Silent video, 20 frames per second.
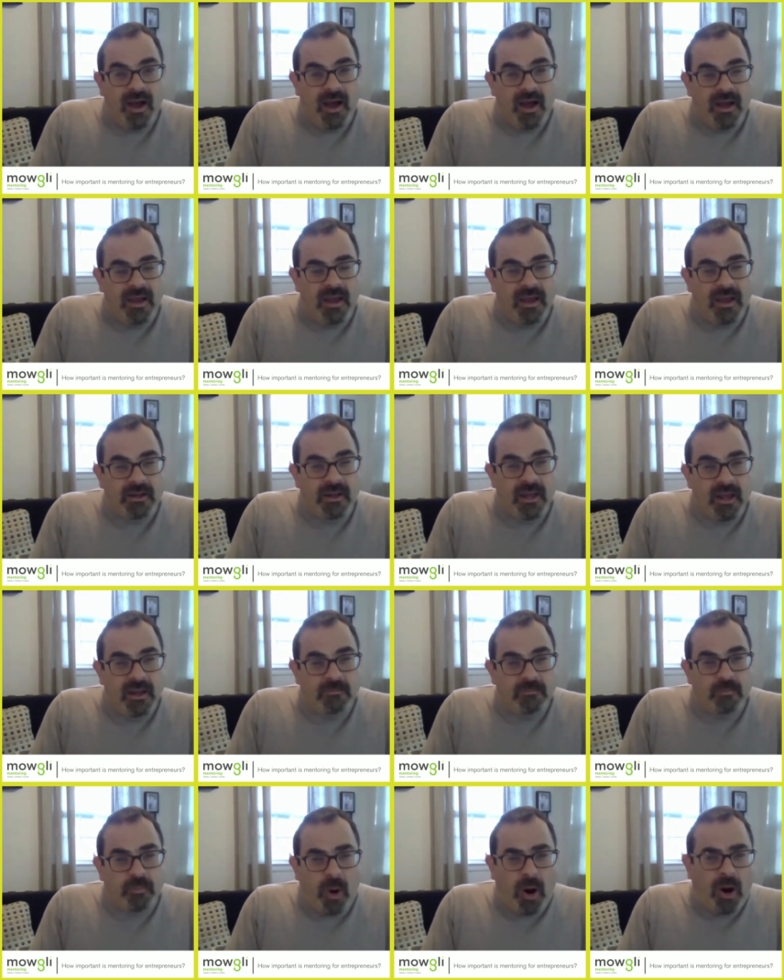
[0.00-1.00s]
uh, and
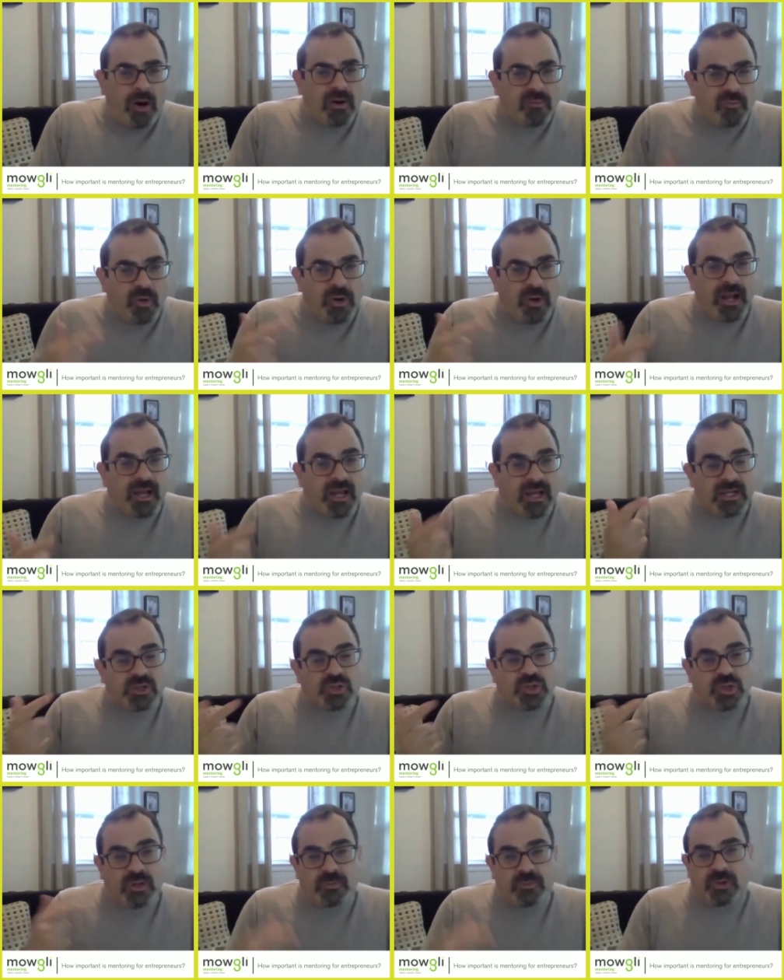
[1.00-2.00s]
and part of what I
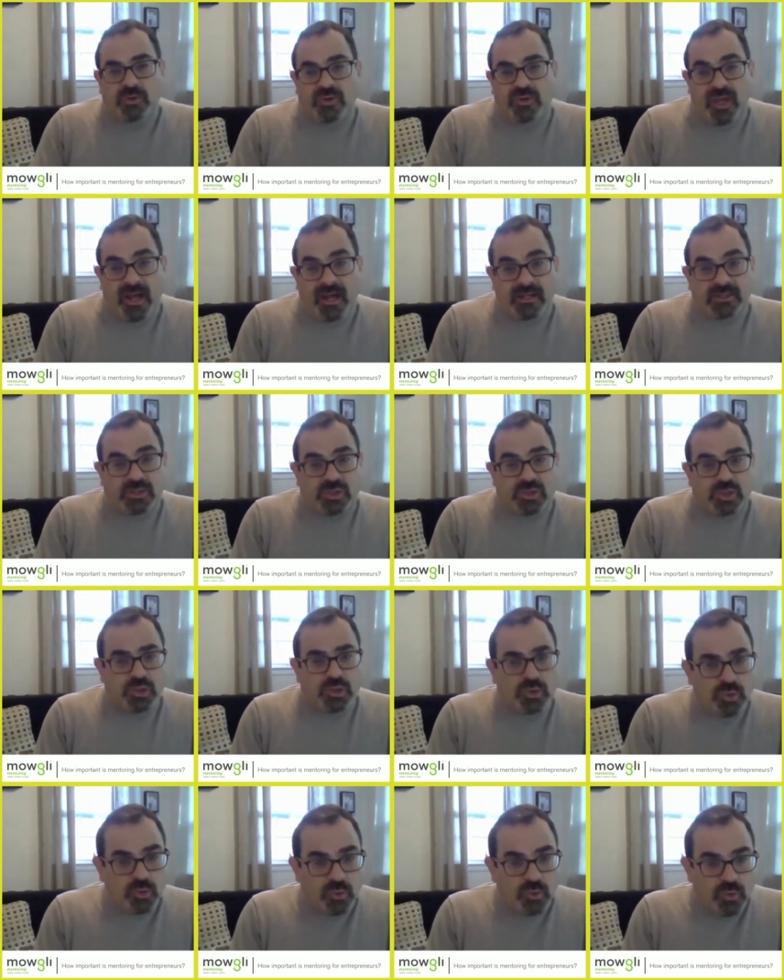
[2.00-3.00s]
contribute that
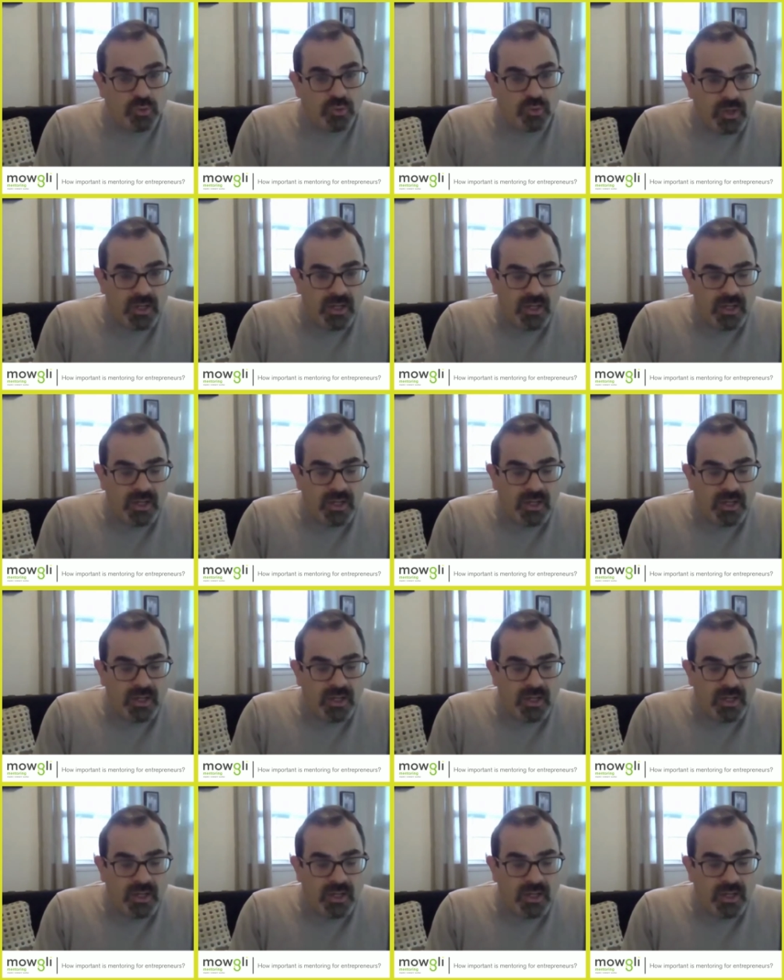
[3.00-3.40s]
to